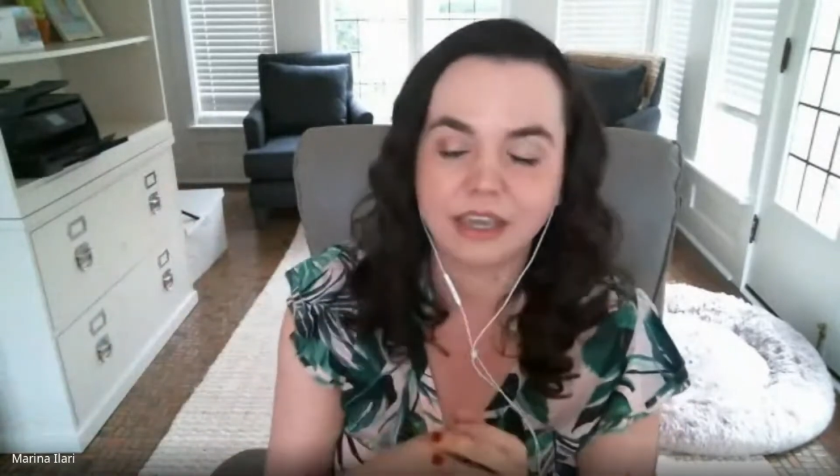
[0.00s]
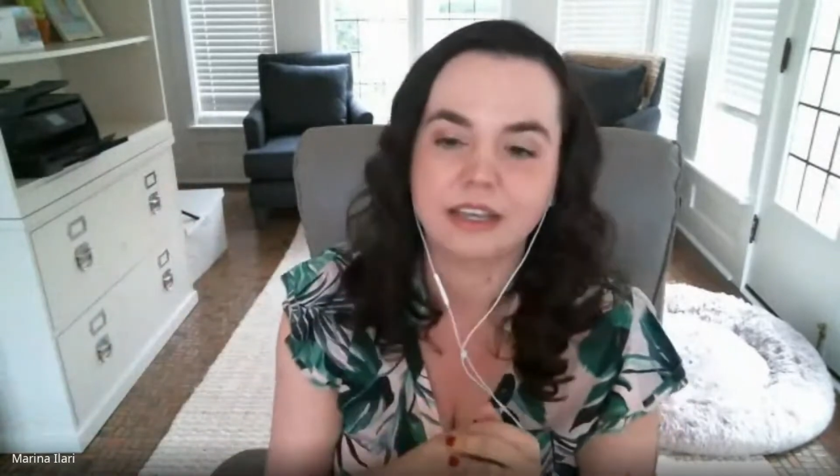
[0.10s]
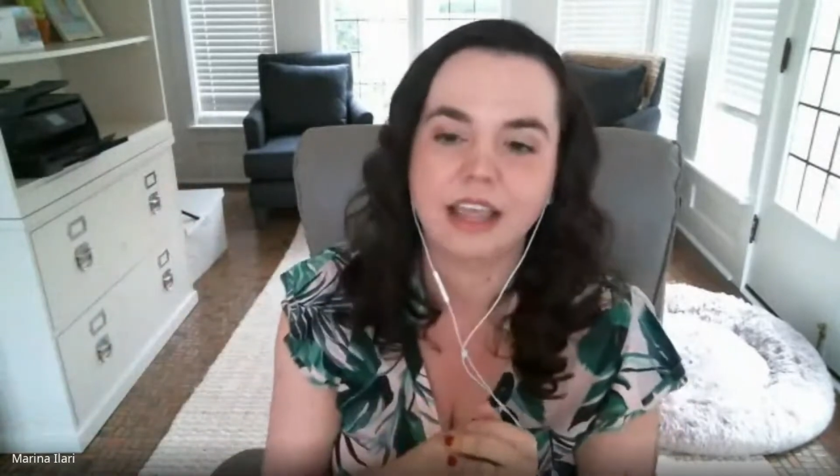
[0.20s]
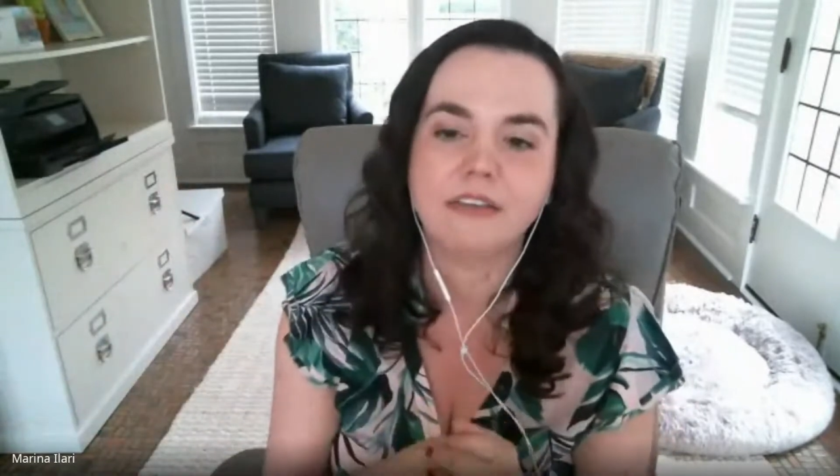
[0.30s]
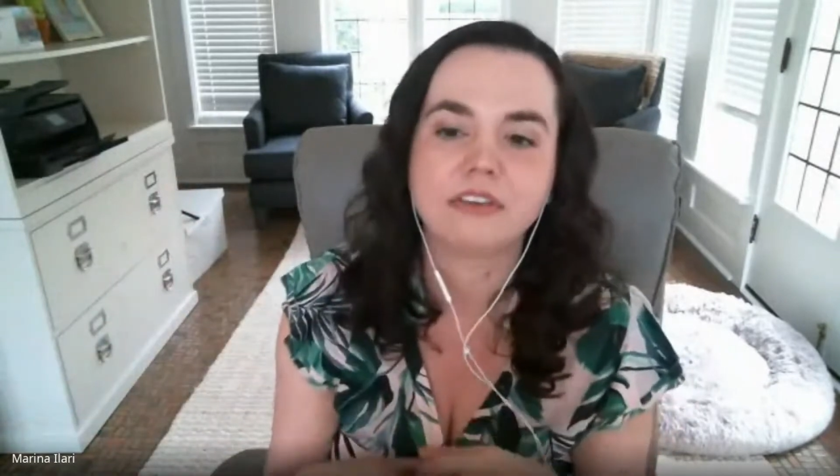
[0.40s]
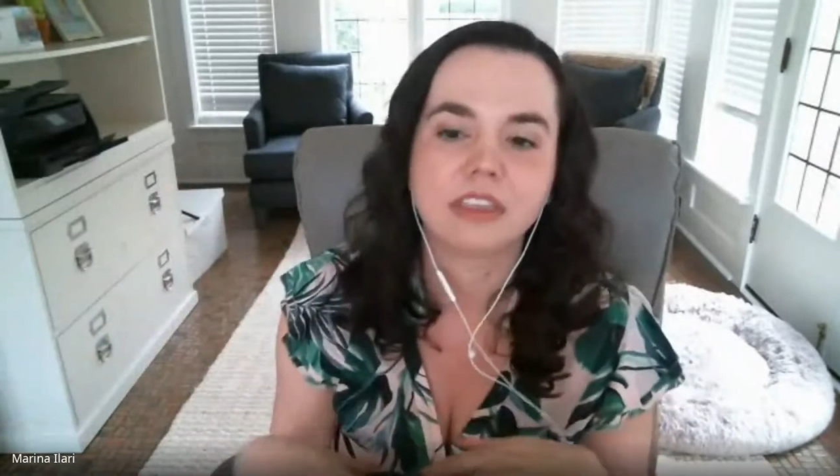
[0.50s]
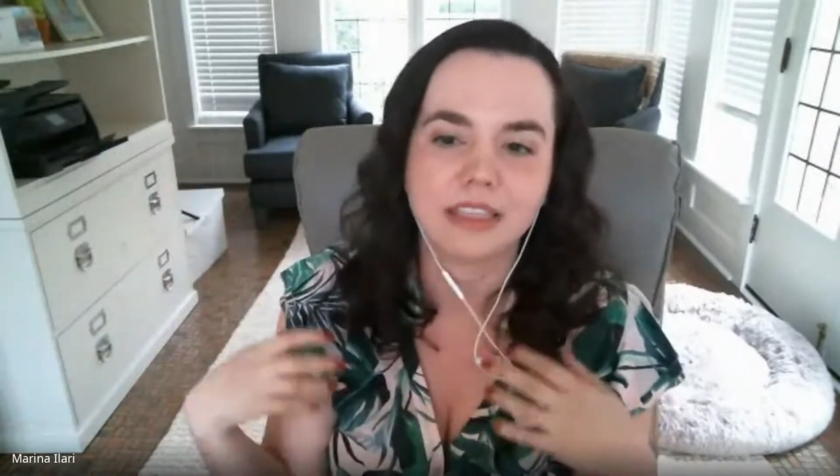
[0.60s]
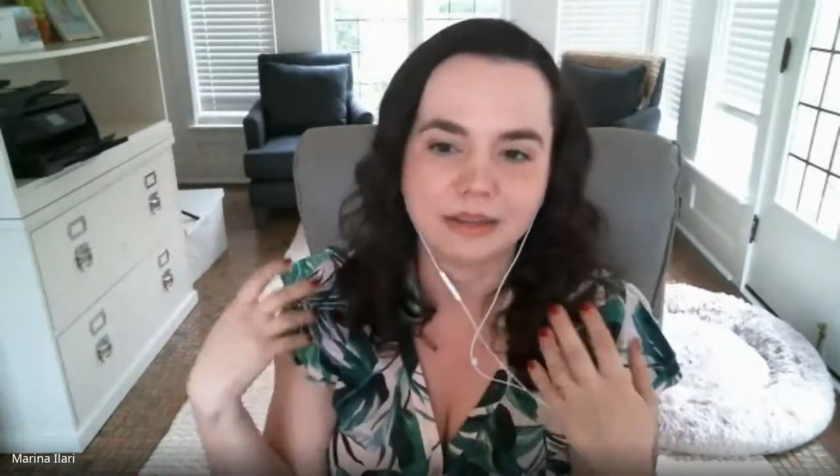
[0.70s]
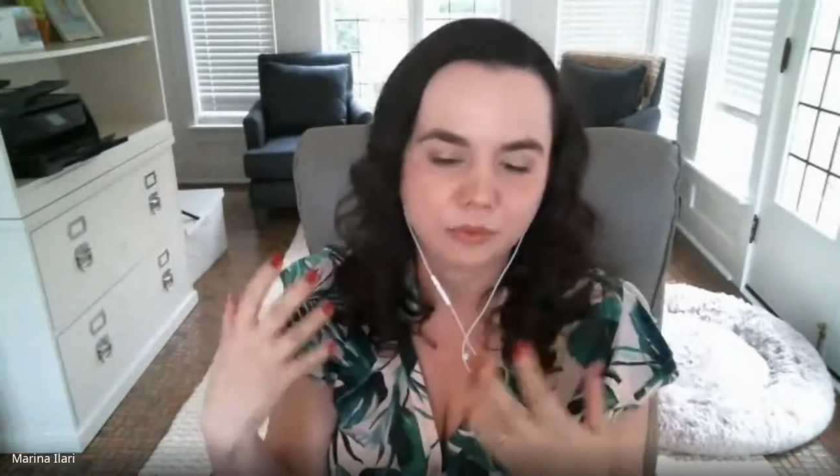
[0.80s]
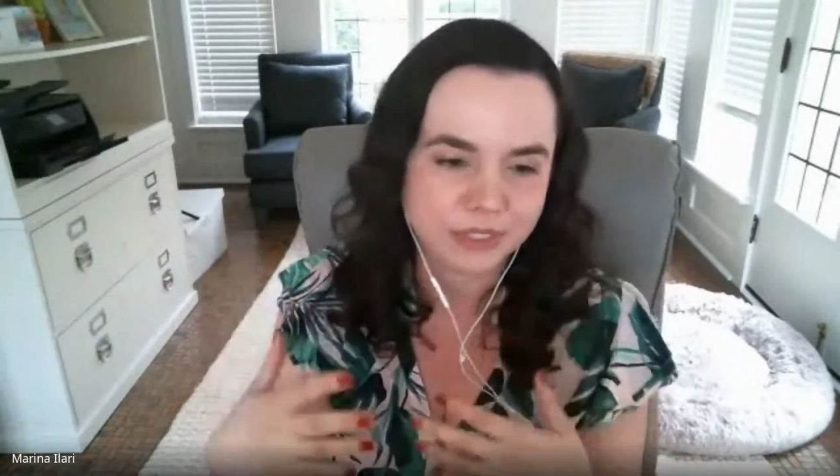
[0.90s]
and
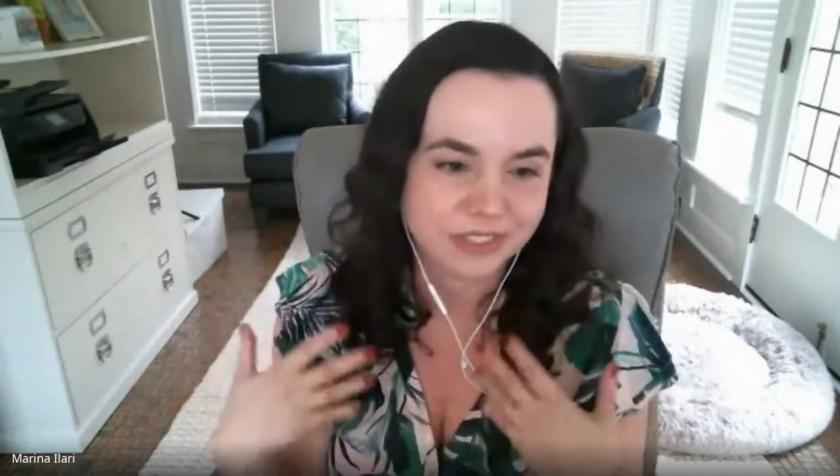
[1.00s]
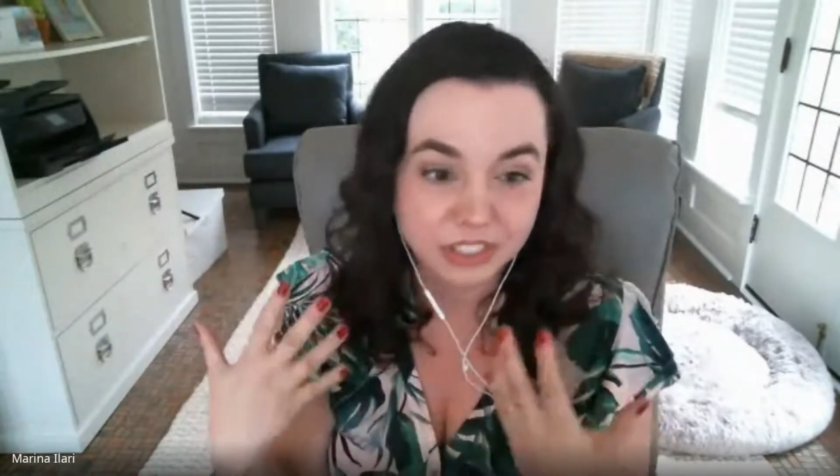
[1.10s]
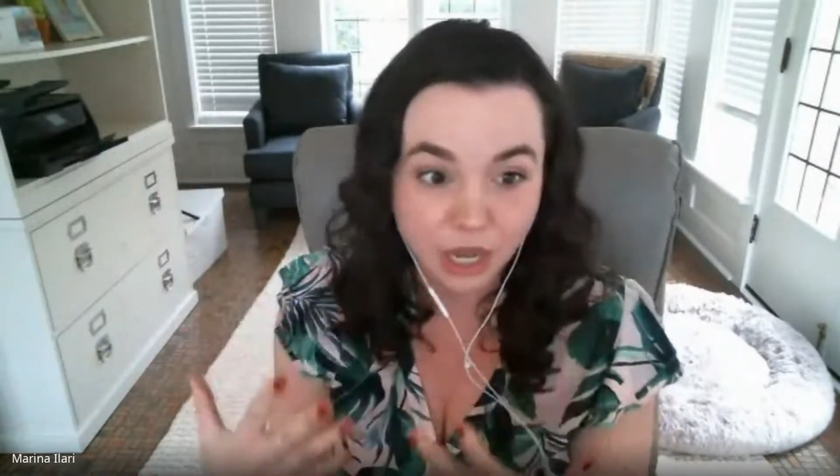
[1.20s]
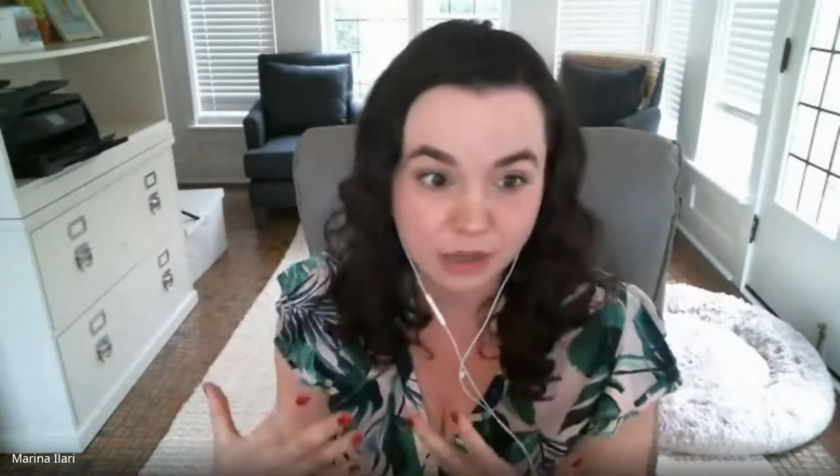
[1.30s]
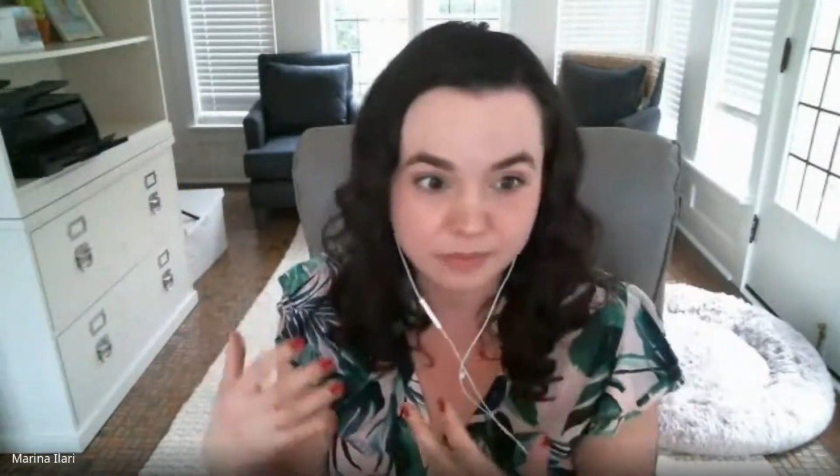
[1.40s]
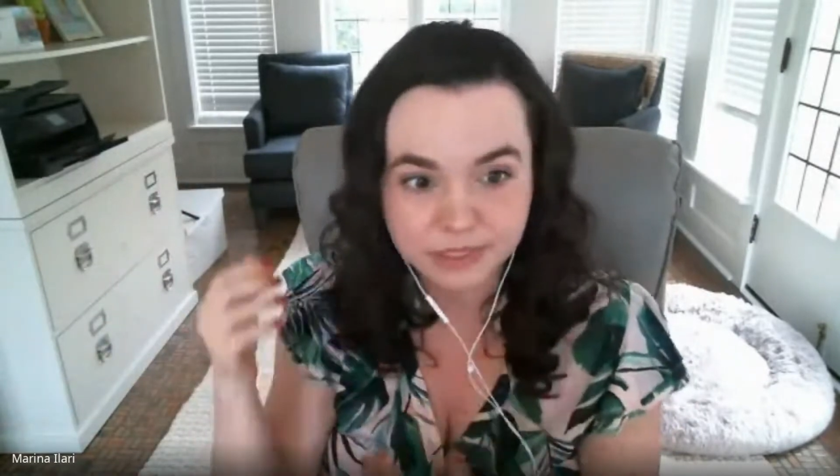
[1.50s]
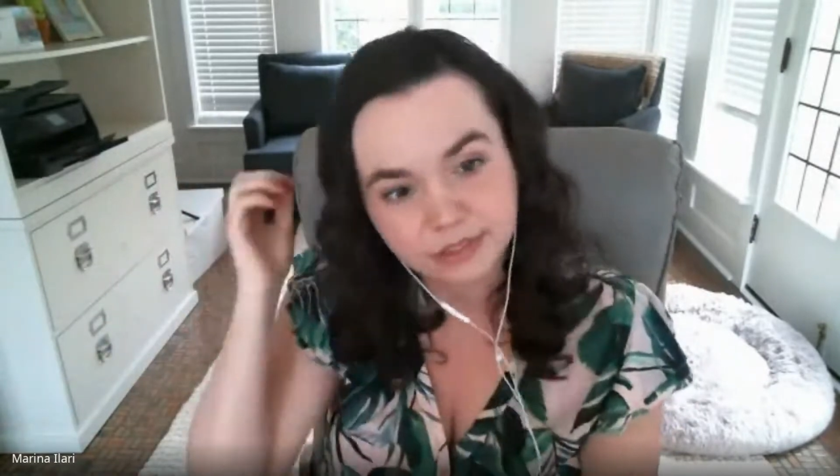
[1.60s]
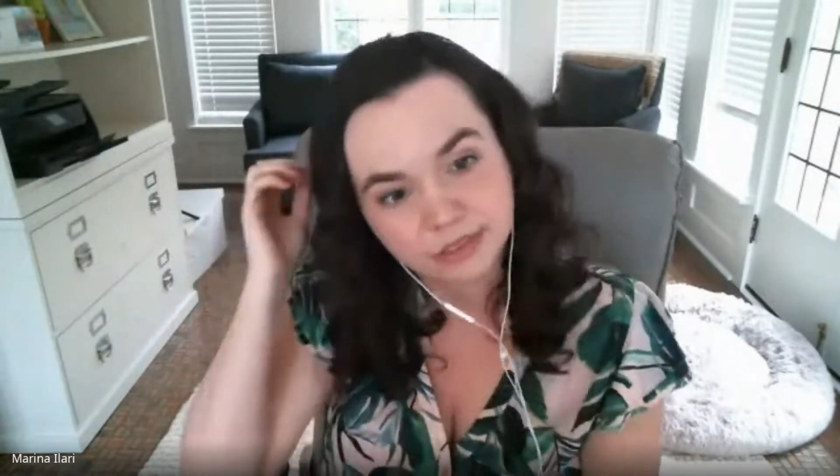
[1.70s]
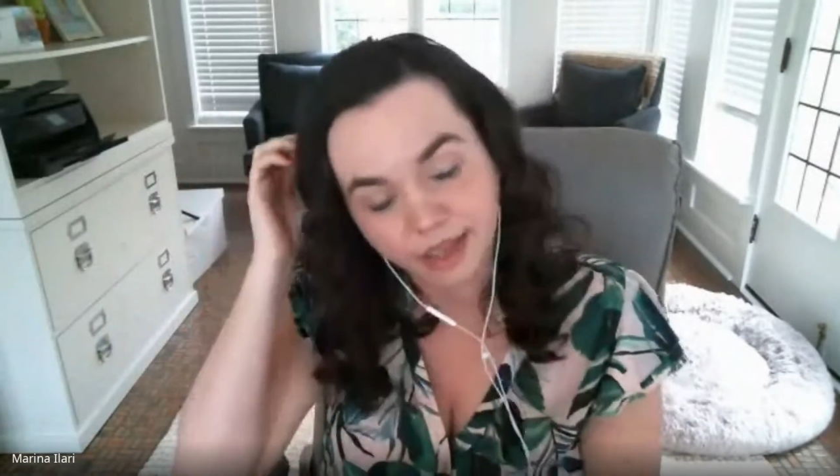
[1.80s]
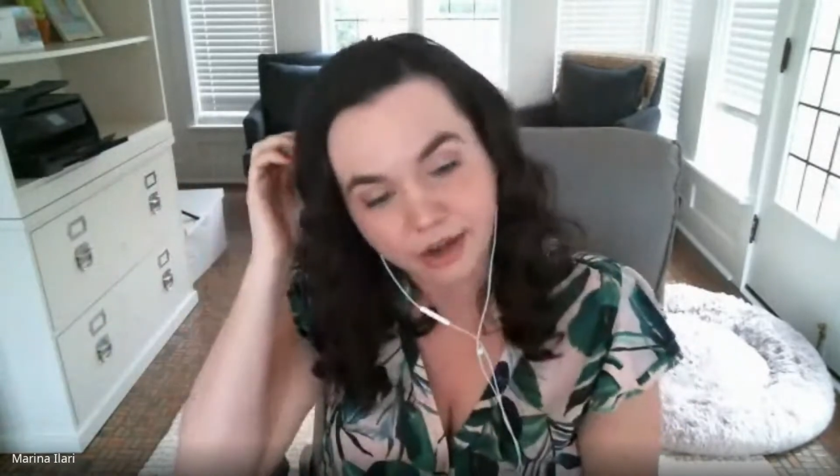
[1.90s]
everything that was dubbed
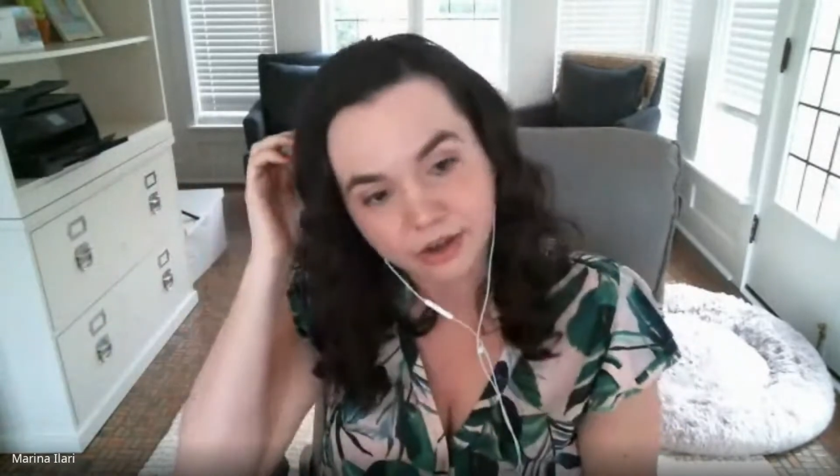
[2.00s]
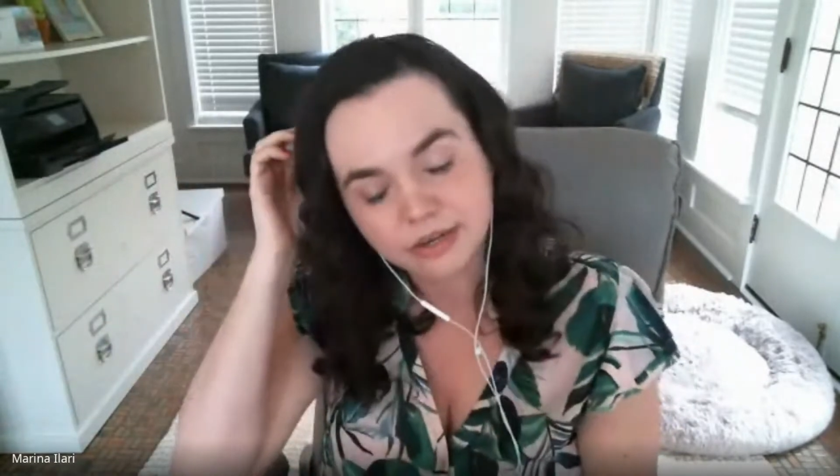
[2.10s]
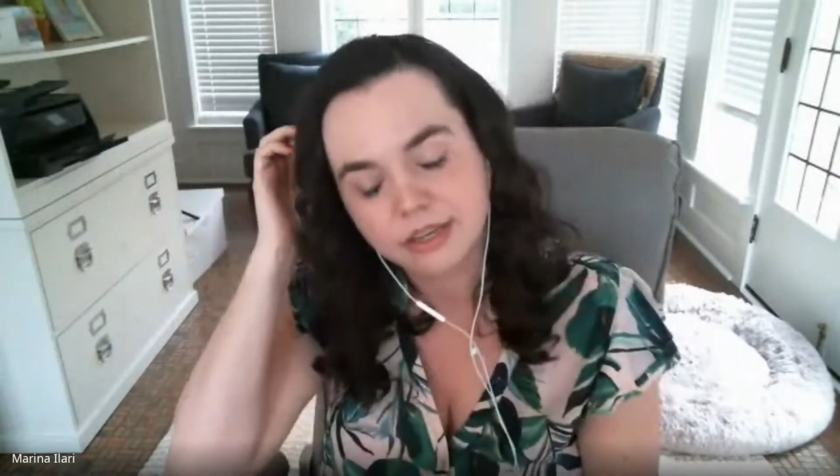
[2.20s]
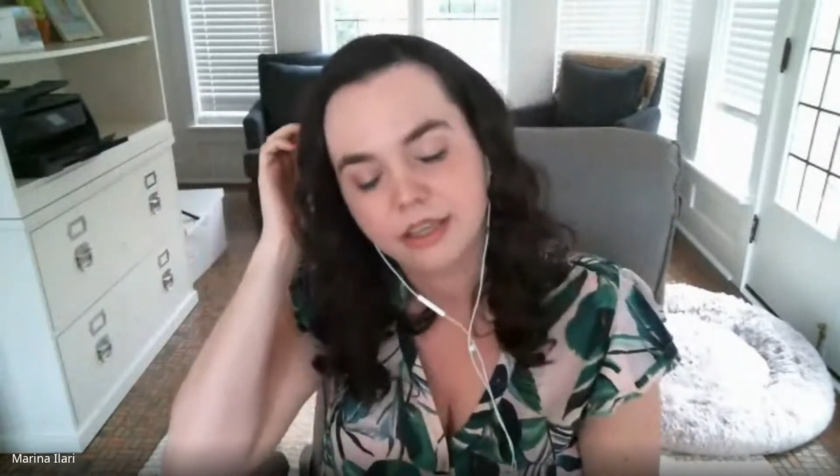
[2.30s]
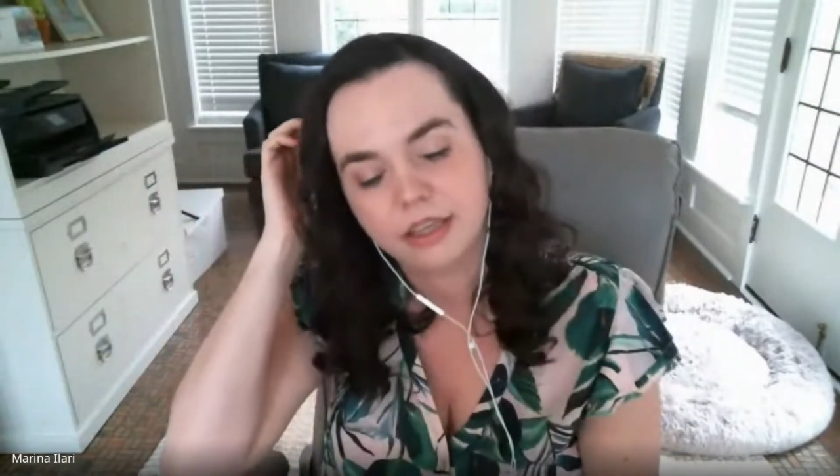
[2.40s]
there,